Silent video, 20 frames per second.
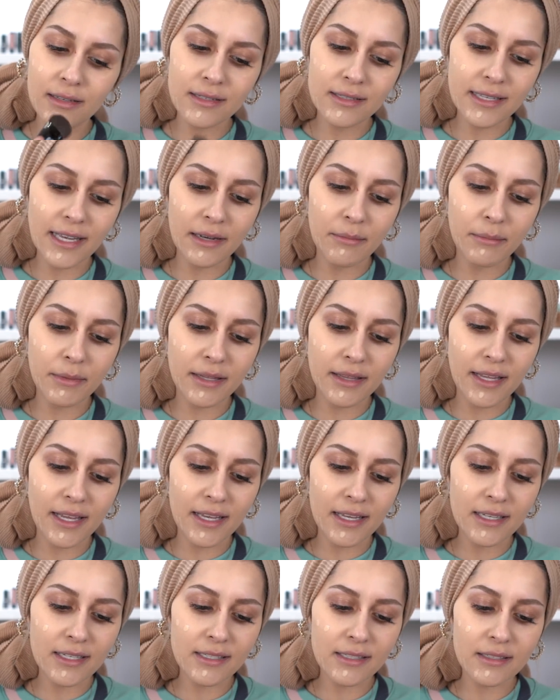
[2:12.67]
sent me
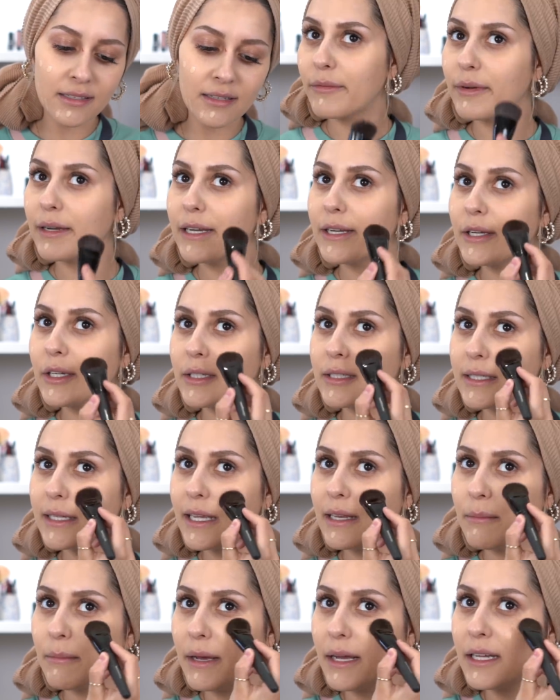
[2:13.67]
this. Really good
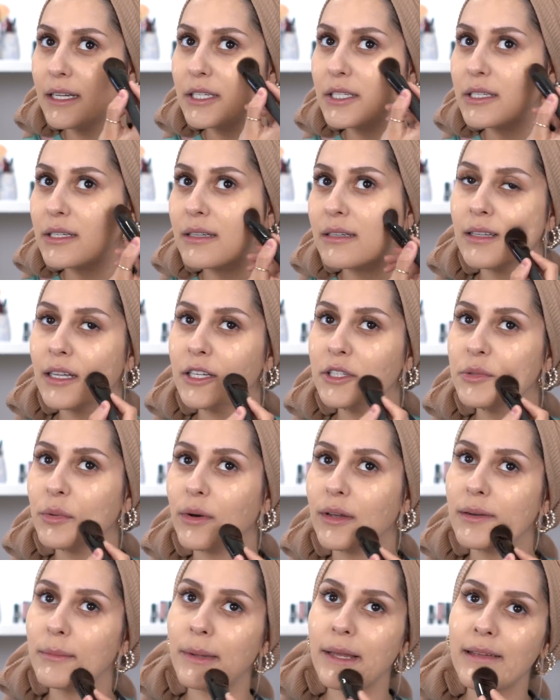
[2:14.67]
skin match. Nice
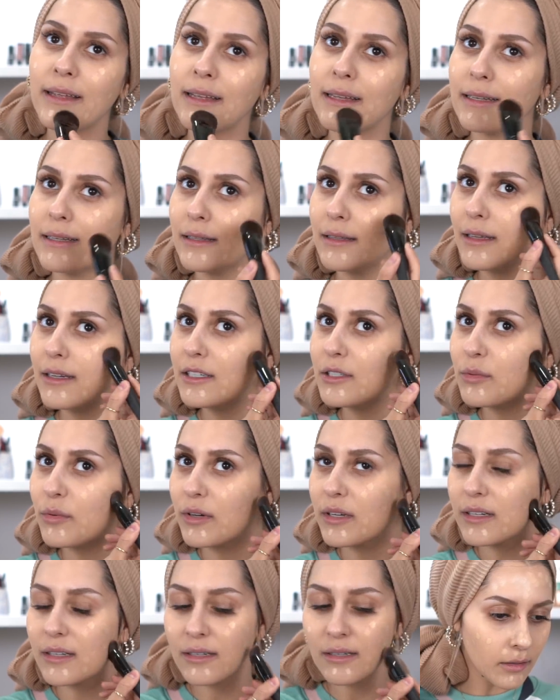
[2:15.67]
one, mate. Nice
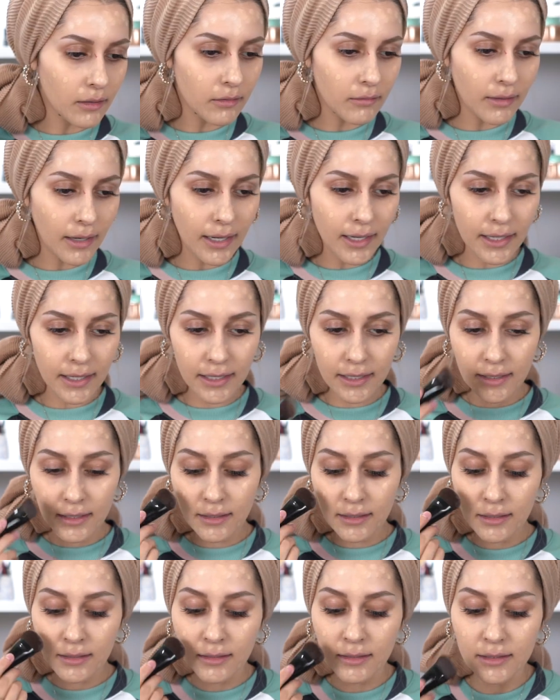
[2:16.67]
one. All right,
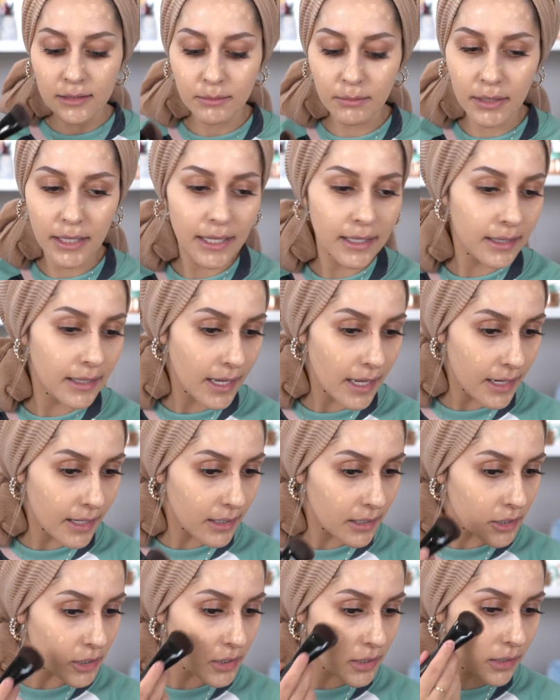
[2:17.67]
let's blend that
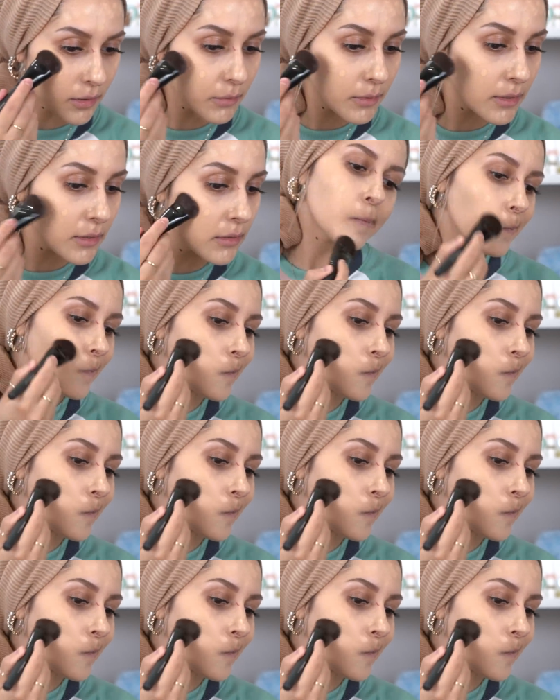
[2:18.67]
in, shall we?